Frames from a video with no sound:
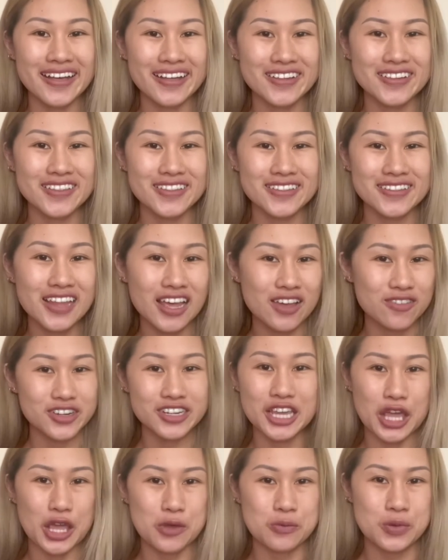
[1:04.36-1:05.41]
never
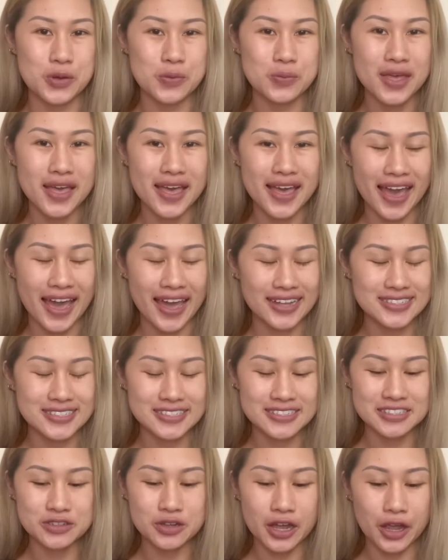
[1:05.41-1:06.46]
came up. I didn't know
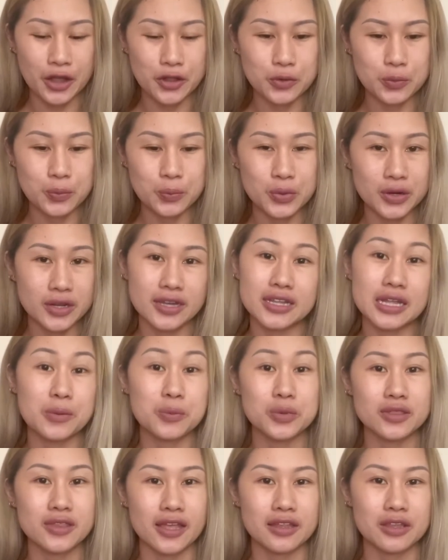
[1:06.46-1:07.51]
how to bring it up with
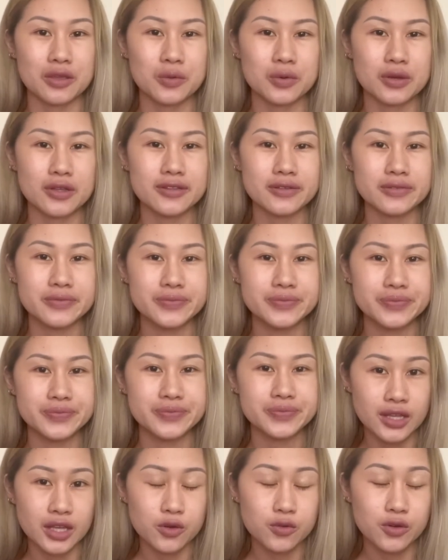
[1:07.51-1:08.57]
anyone.
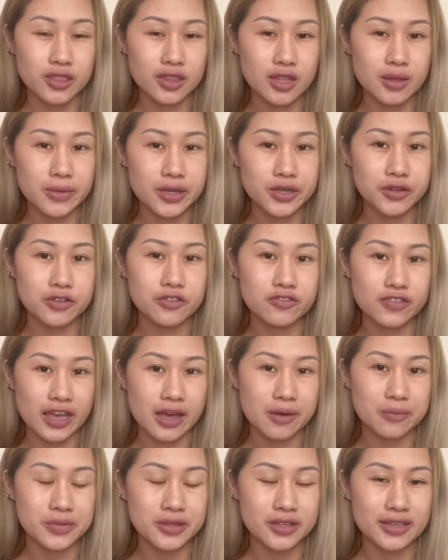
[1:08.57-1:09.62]
Within my own
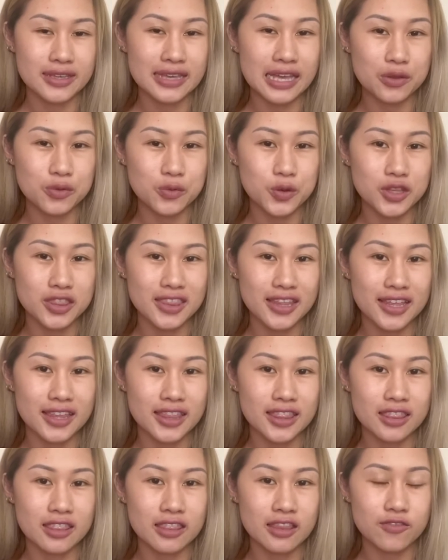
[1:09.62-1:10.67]
family and within
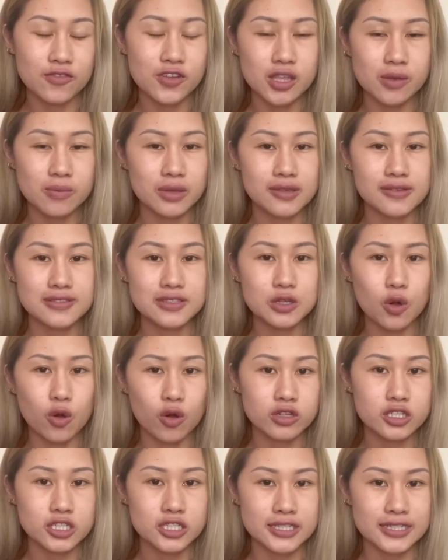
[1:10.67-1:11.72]
the Vietnamese
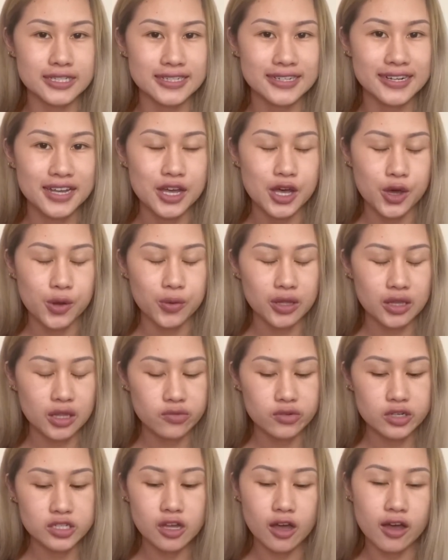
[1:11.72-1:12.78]
culture, we never
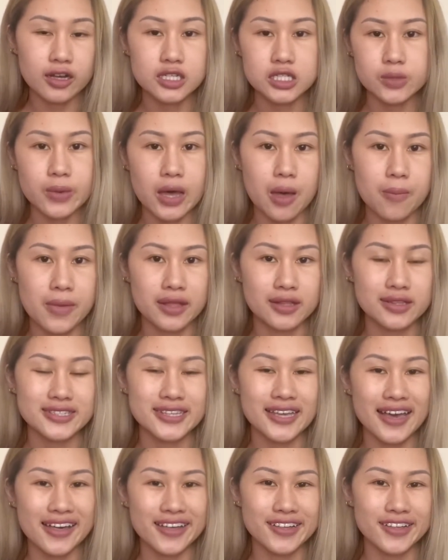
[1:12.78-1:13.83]
talked about mental
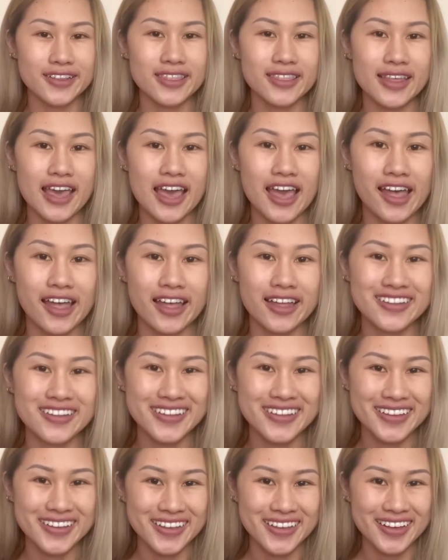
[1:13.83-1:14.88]
health, and
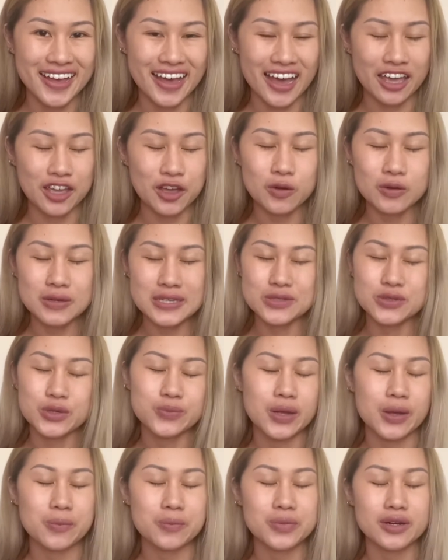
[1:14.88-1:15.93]
I always
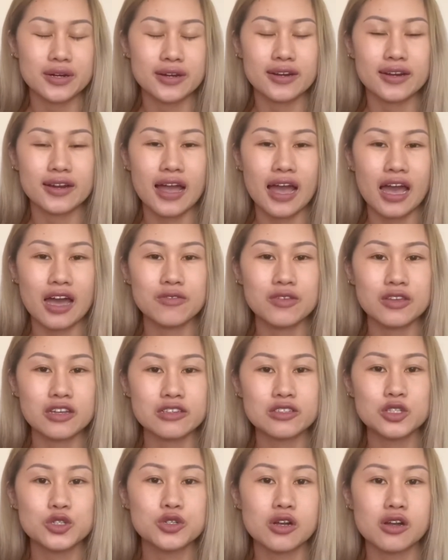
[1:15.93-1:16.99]
remember having a
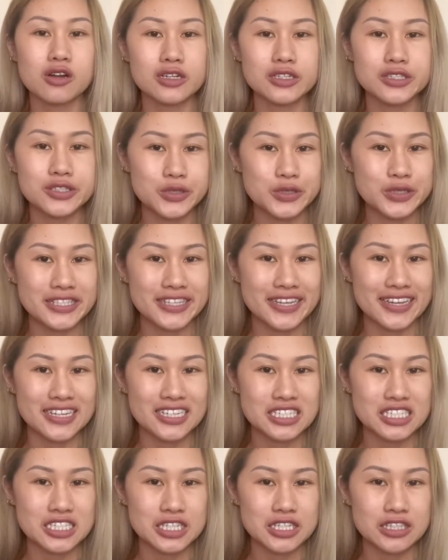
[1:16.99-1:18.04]
strong
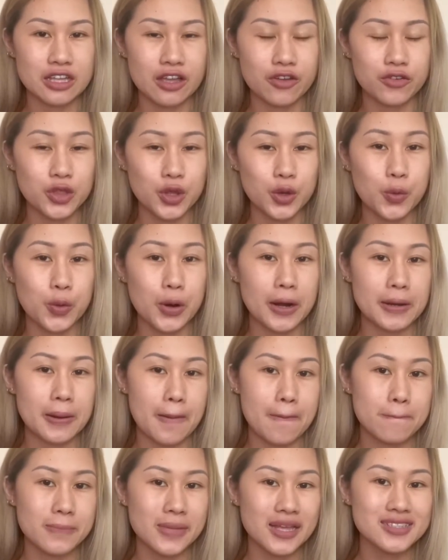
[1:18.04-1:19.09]
association of the word
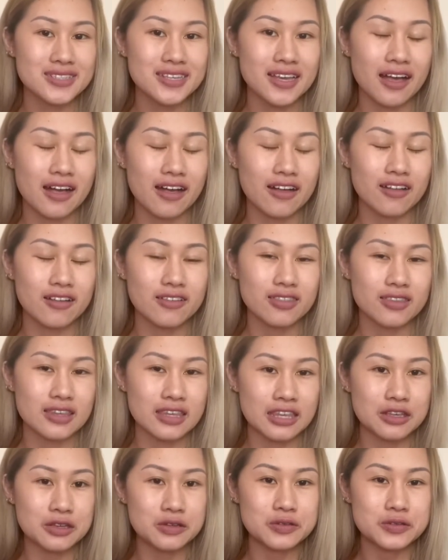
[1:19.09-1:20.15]
mental health
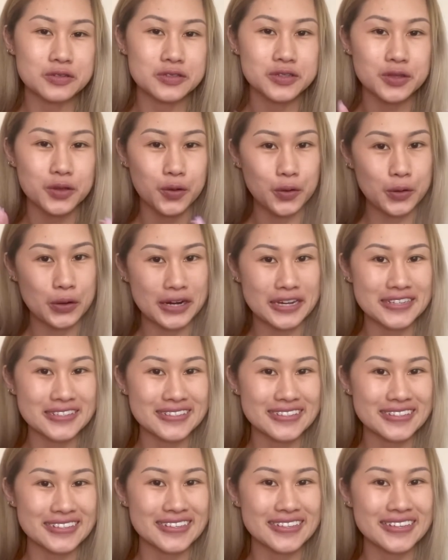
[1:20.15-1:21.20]
equals
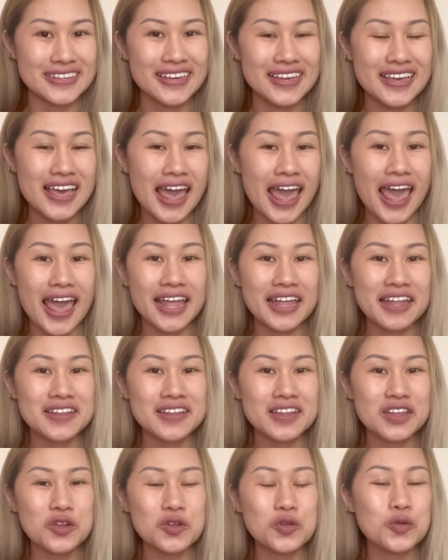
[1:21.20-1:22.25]
crazy, and
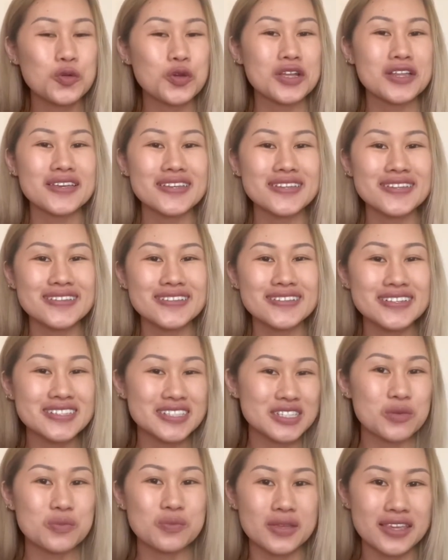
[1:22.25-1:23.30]
it really doesn't
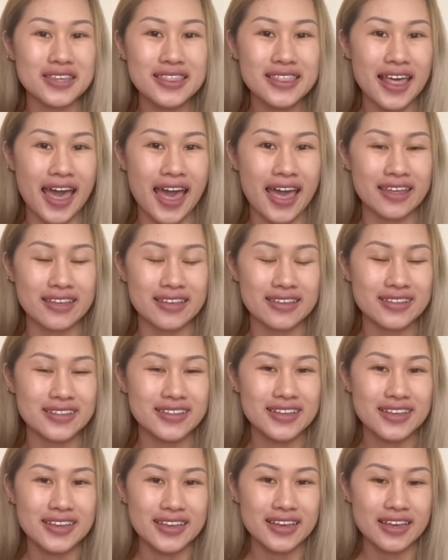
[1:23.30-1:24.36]
mean that.
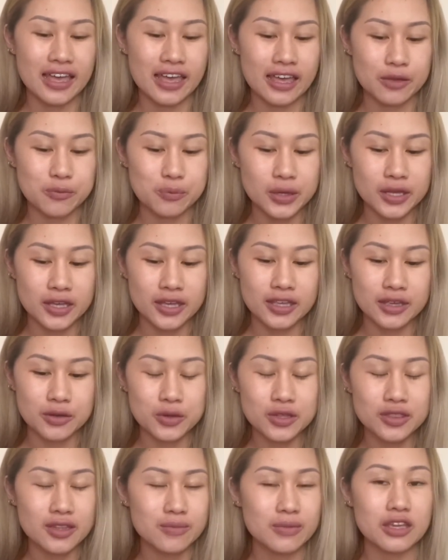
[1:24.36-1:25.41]
But within
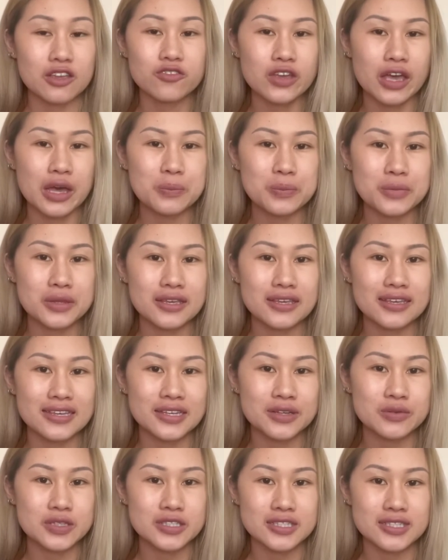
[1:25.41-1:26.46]
my family, it was
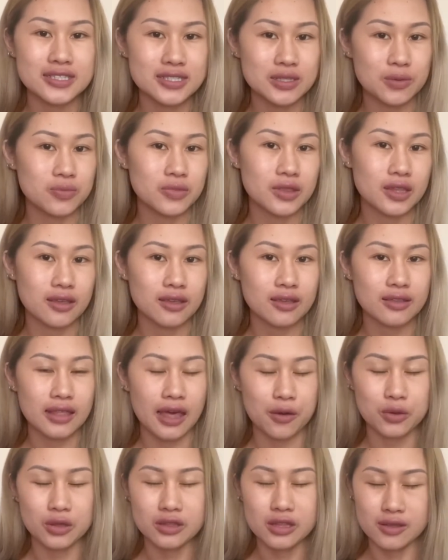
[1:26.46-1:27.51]
just something that we
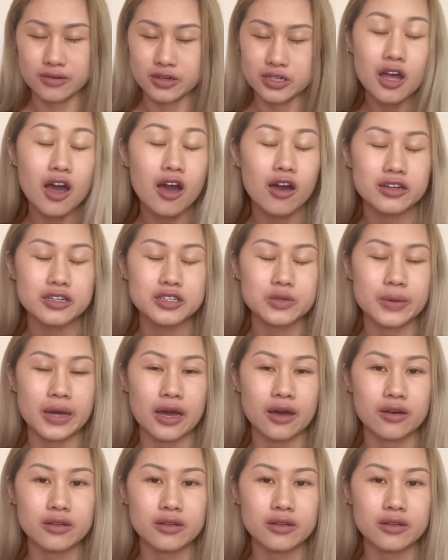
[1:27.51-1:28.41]
never talked about.